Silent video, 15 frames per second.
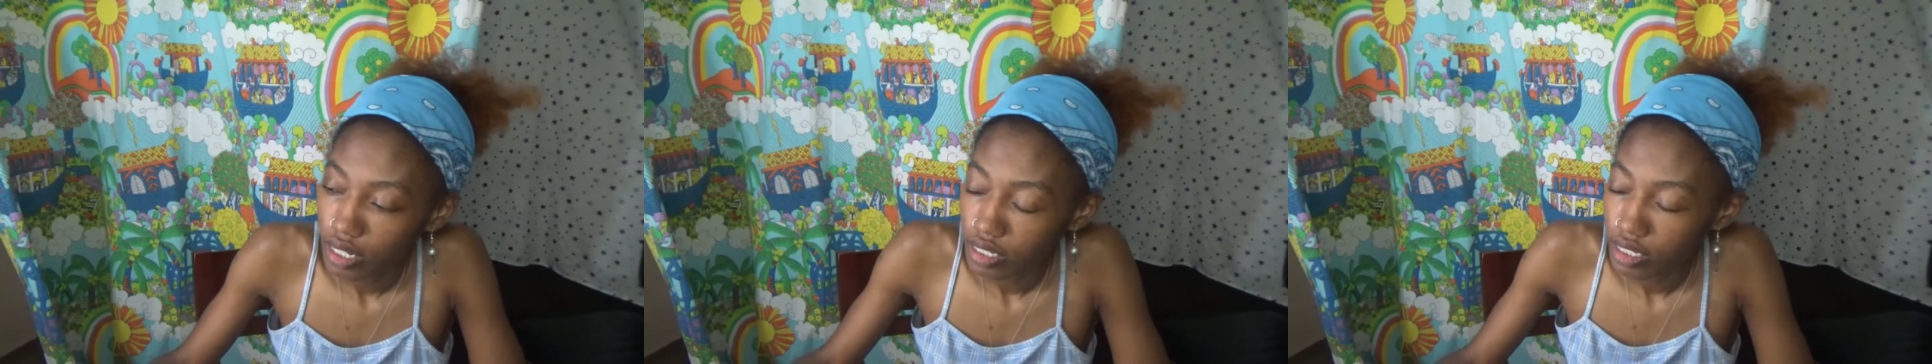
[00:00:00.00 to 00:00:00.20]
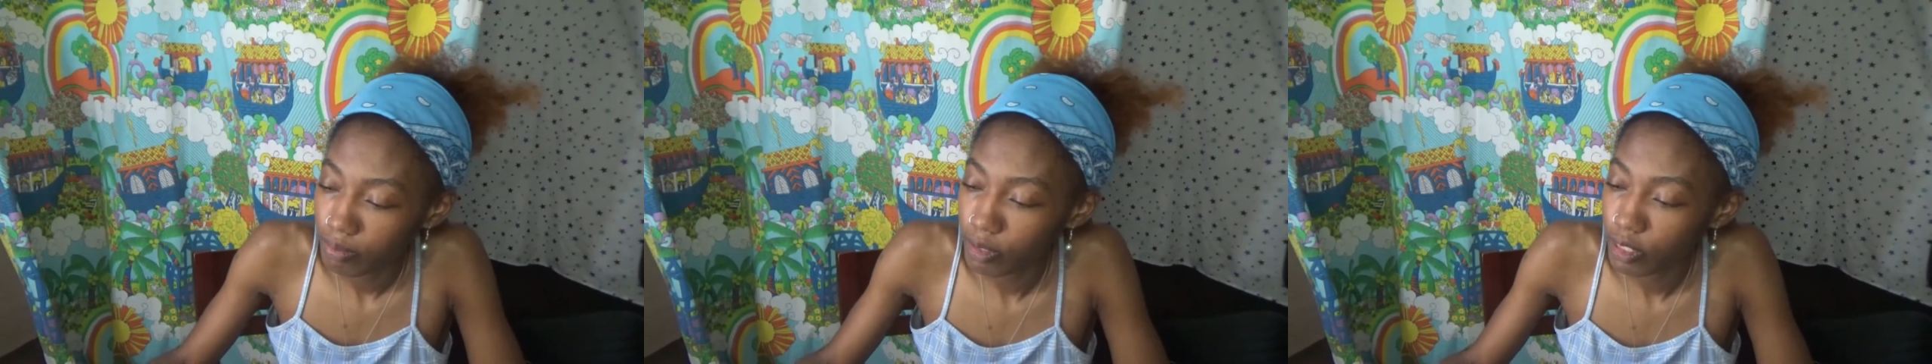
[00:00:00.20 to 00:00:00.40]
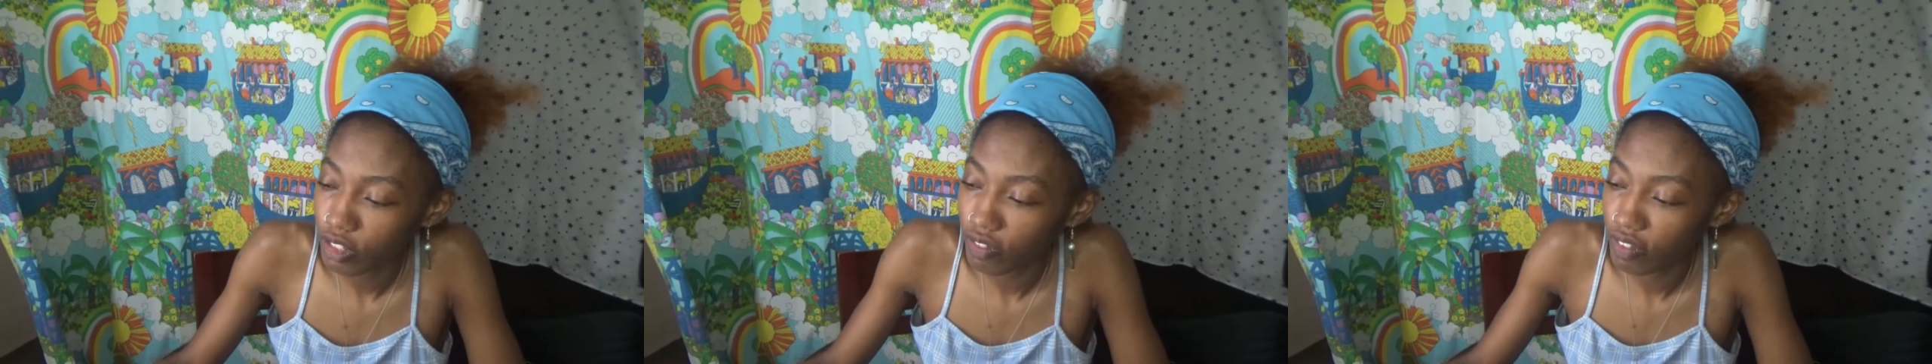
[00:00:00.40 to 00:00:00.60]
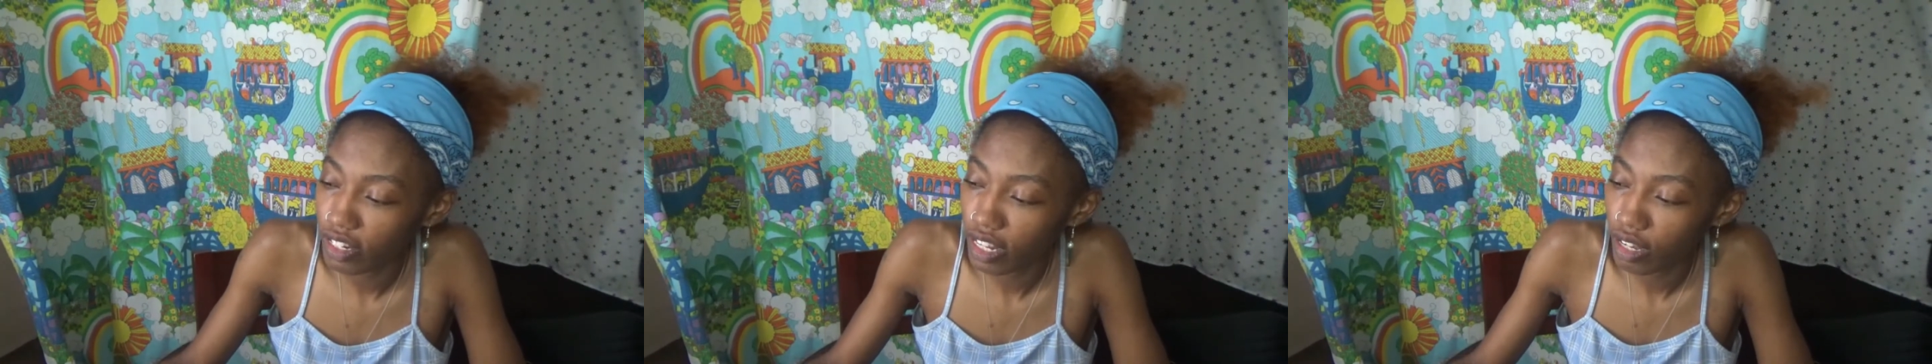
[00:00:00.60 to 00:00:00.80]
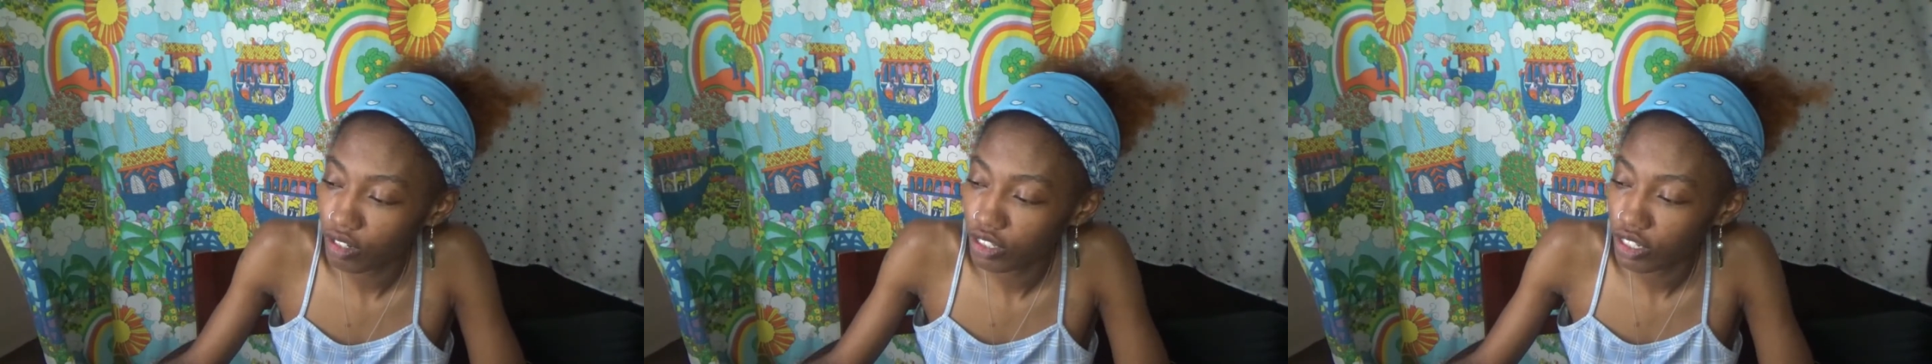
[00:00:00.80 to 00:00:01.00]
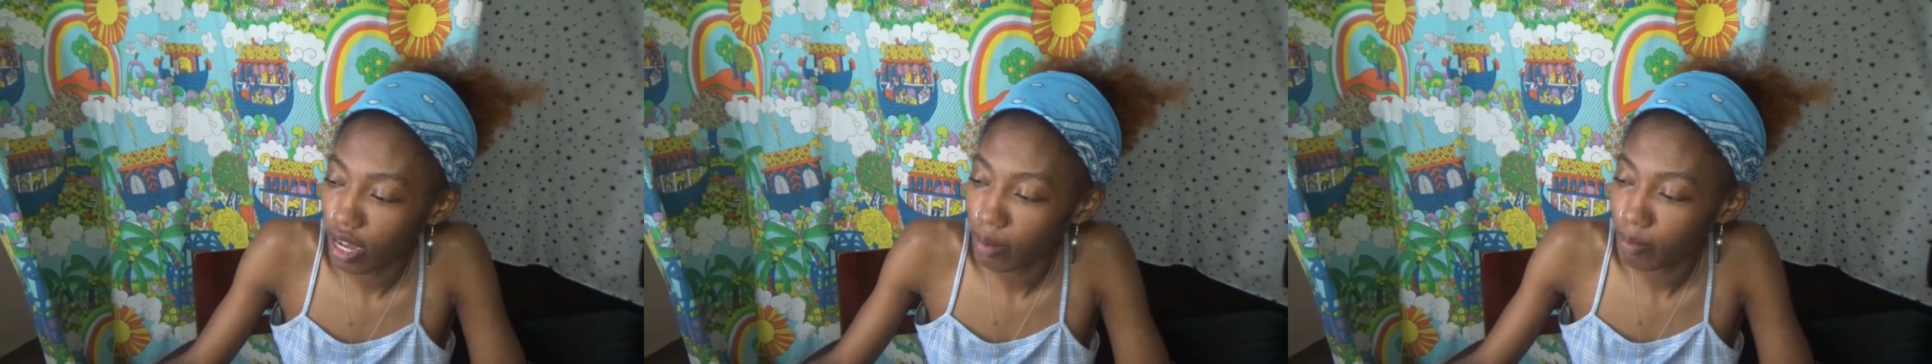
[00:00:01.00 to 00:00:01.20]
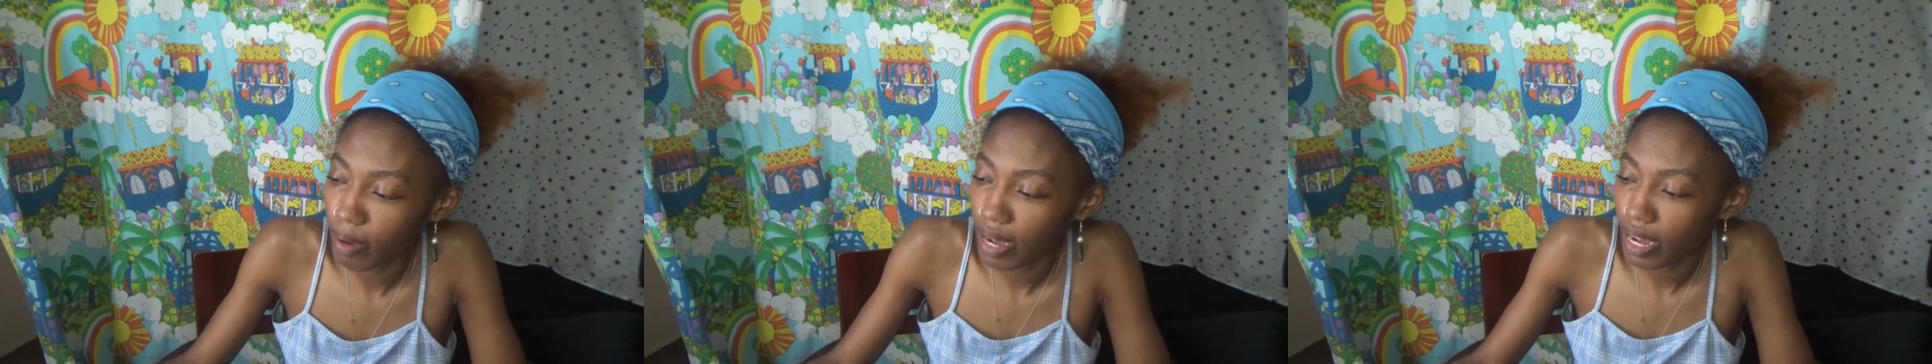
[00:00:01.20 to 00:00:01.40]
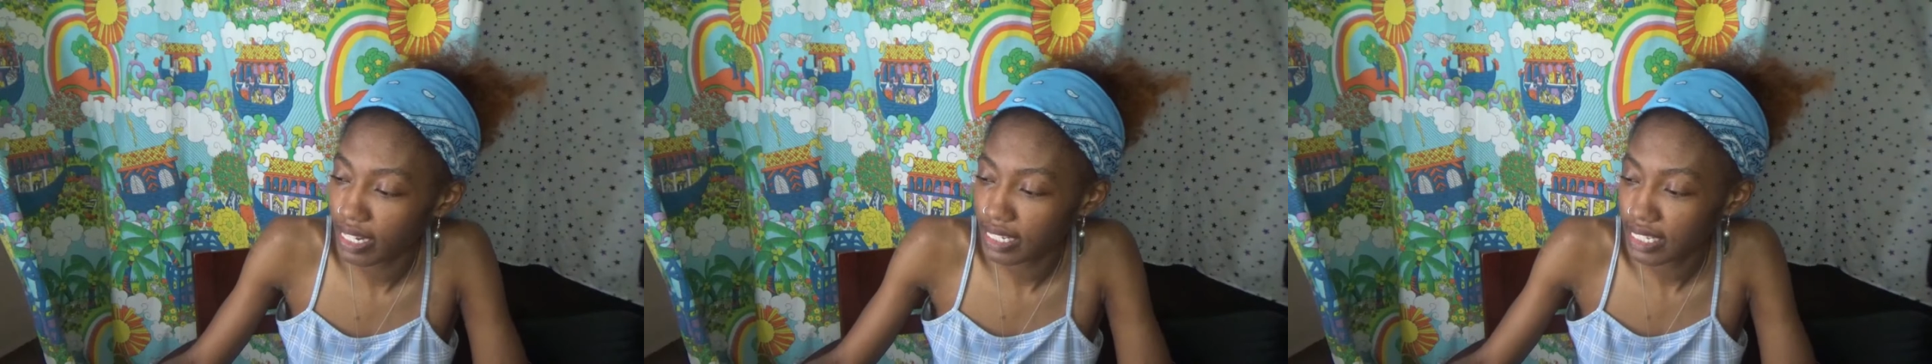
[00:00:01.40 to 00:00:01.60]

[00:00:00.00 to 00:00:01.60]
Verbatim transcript: It's a music video shot by